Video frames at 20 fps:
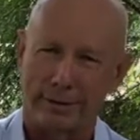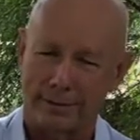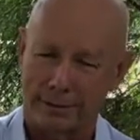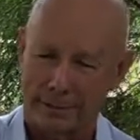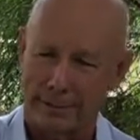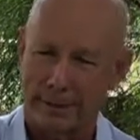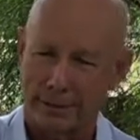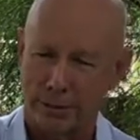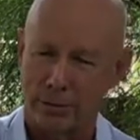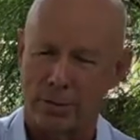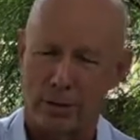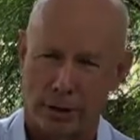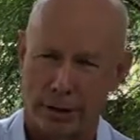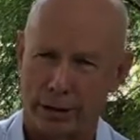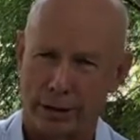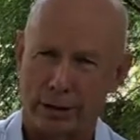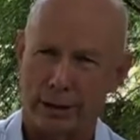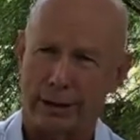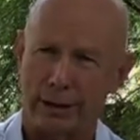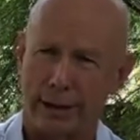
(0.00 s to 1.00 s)
that's why I
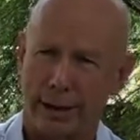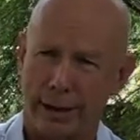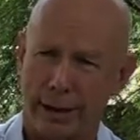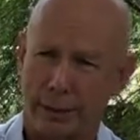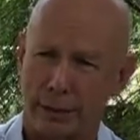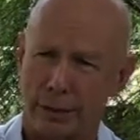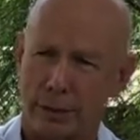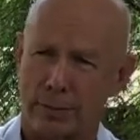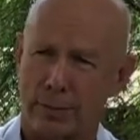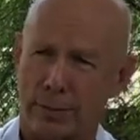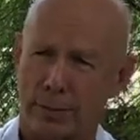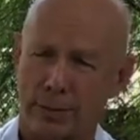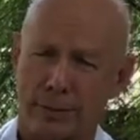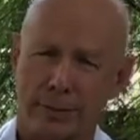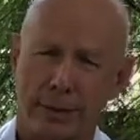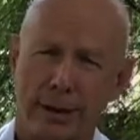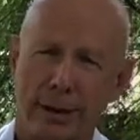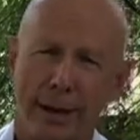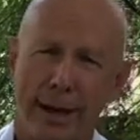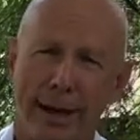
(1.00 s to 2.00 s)
need glasses
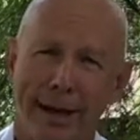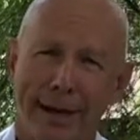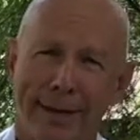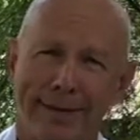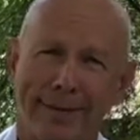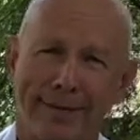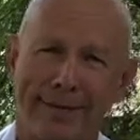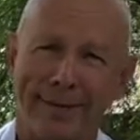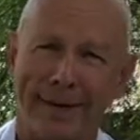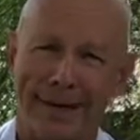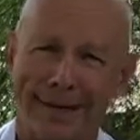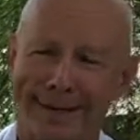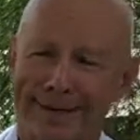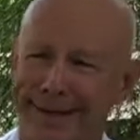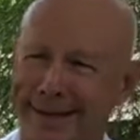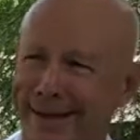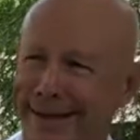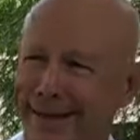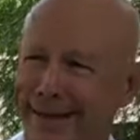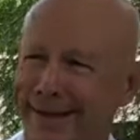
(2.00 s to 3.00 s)
possibly, but
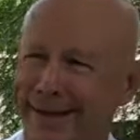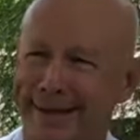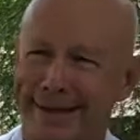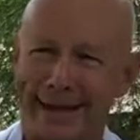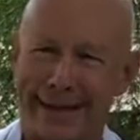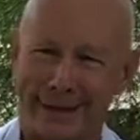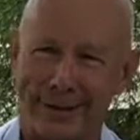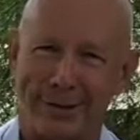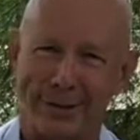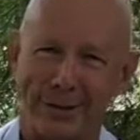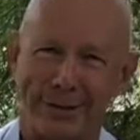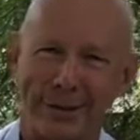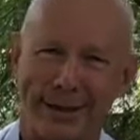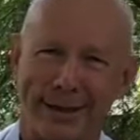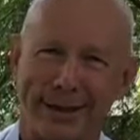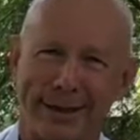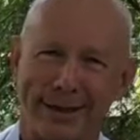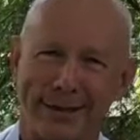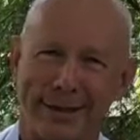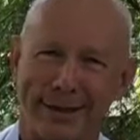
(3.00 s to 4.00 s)
I had to read
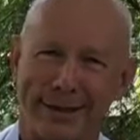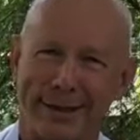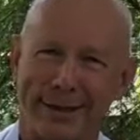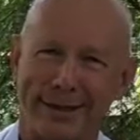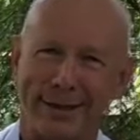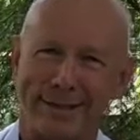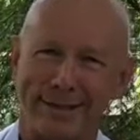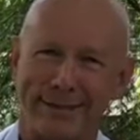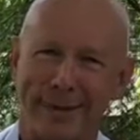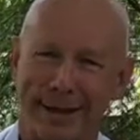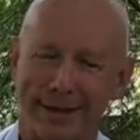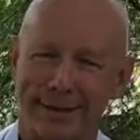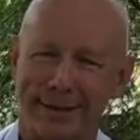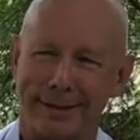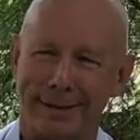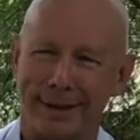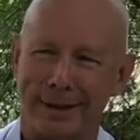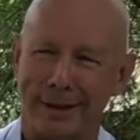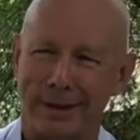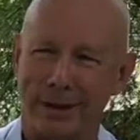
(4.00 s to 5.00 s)
everything, but
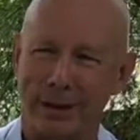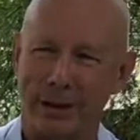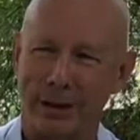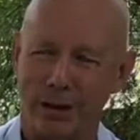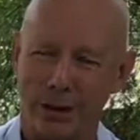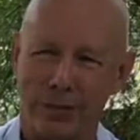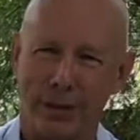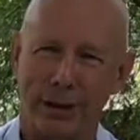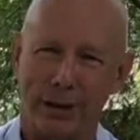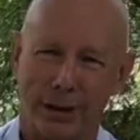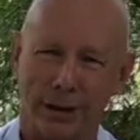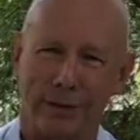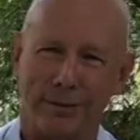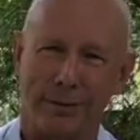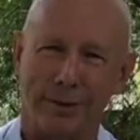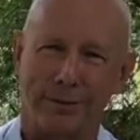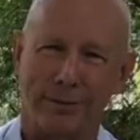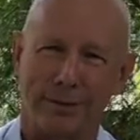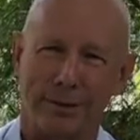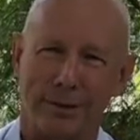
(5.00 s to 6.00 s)
the human
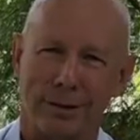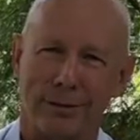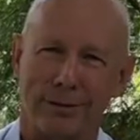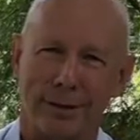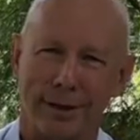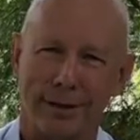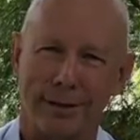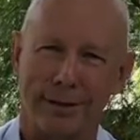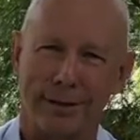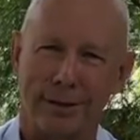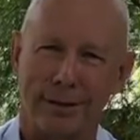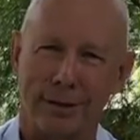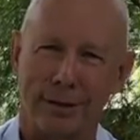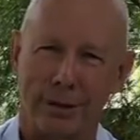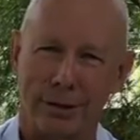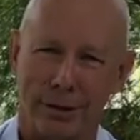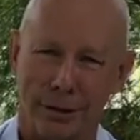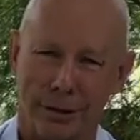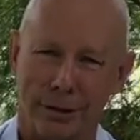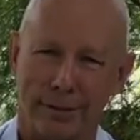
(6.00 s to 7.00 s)
element was the one that
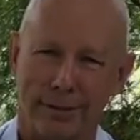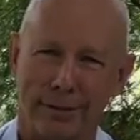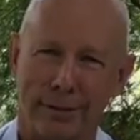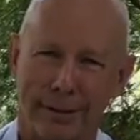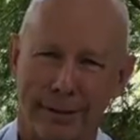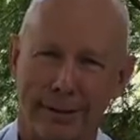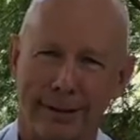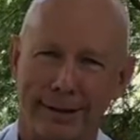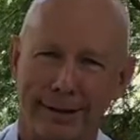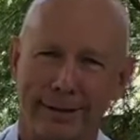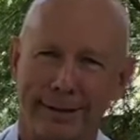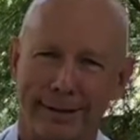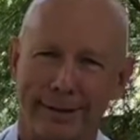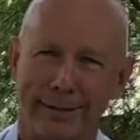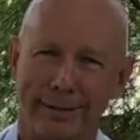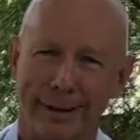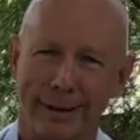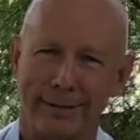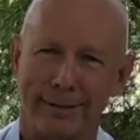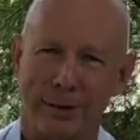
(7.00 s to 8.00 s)
excited me, the
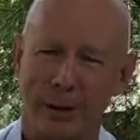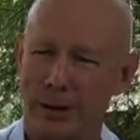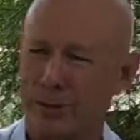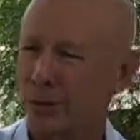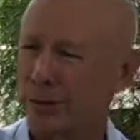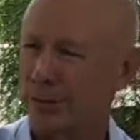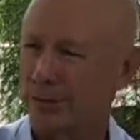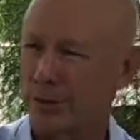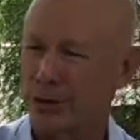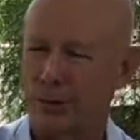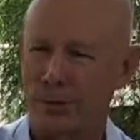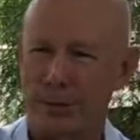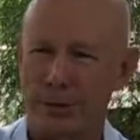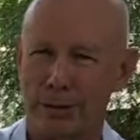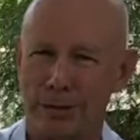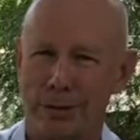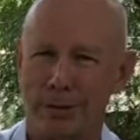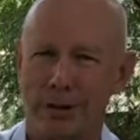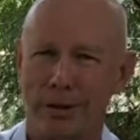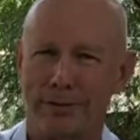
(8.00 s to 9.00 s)
way people
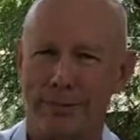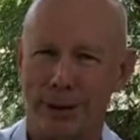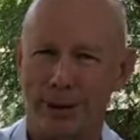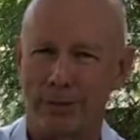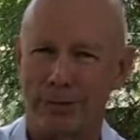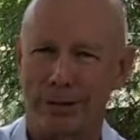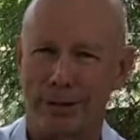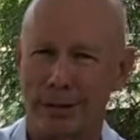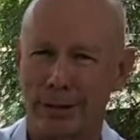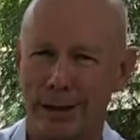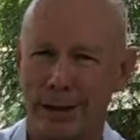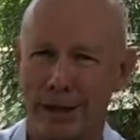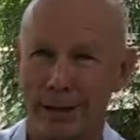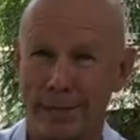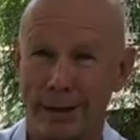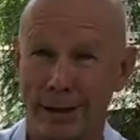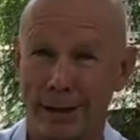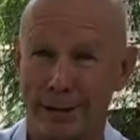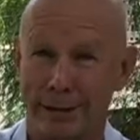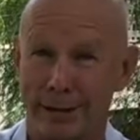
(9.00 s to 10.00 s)
responded, the people who came
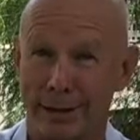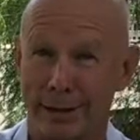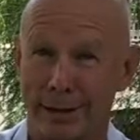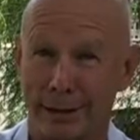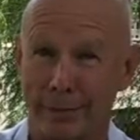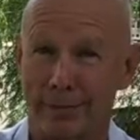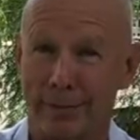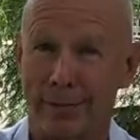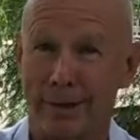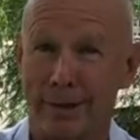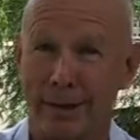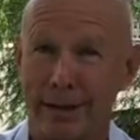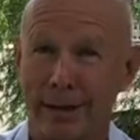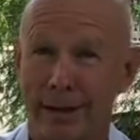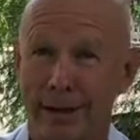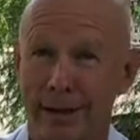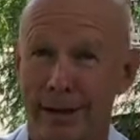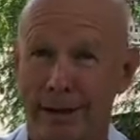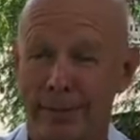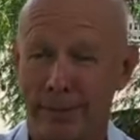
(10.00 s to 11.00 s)
out to help,
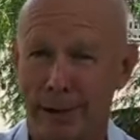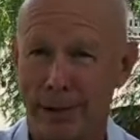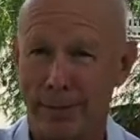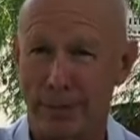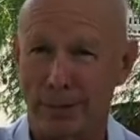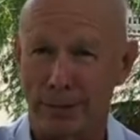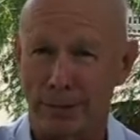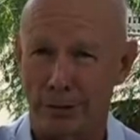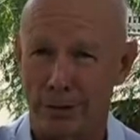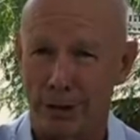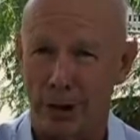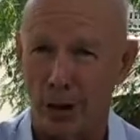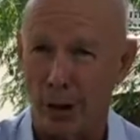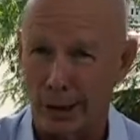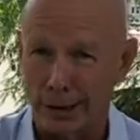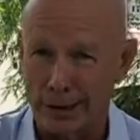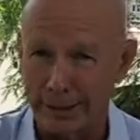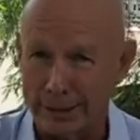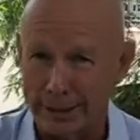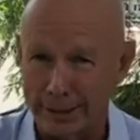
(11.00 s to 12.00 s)
the people's
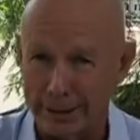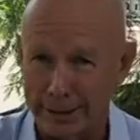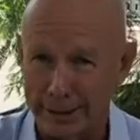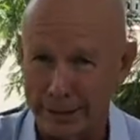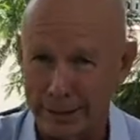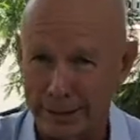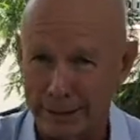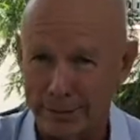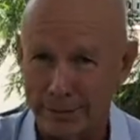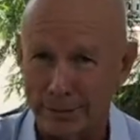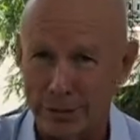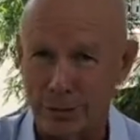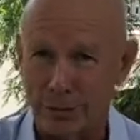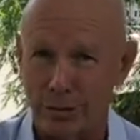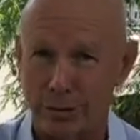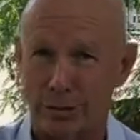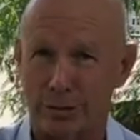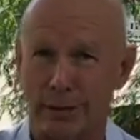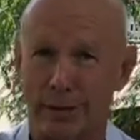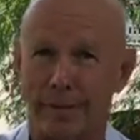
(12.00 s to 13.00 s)
ideas. It was
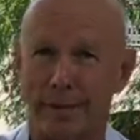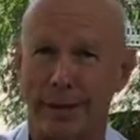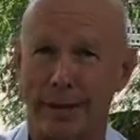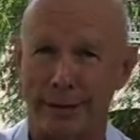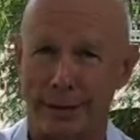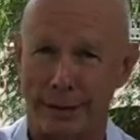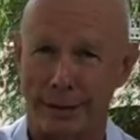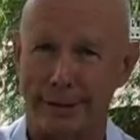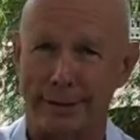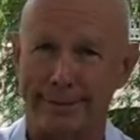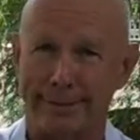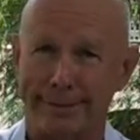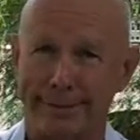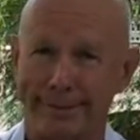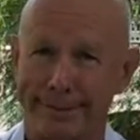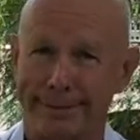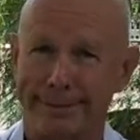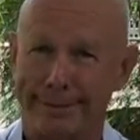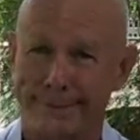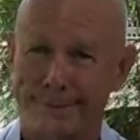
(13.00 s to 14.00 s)
truly amazing.
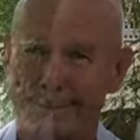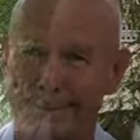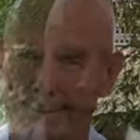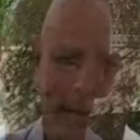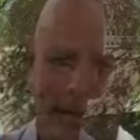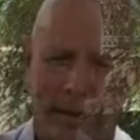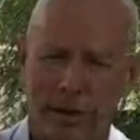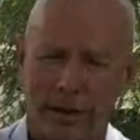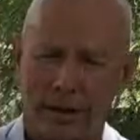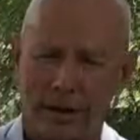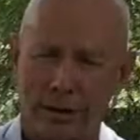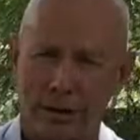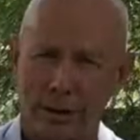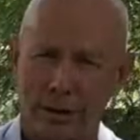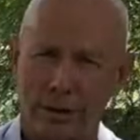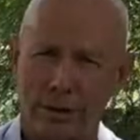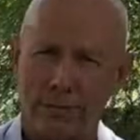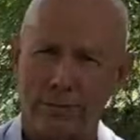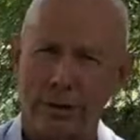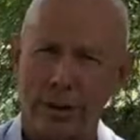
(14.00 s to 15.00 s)
I
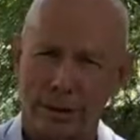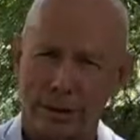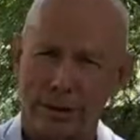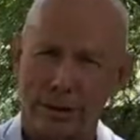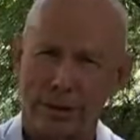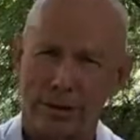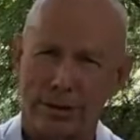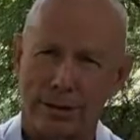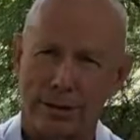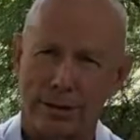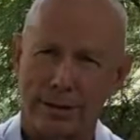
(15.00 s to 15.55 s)
do miss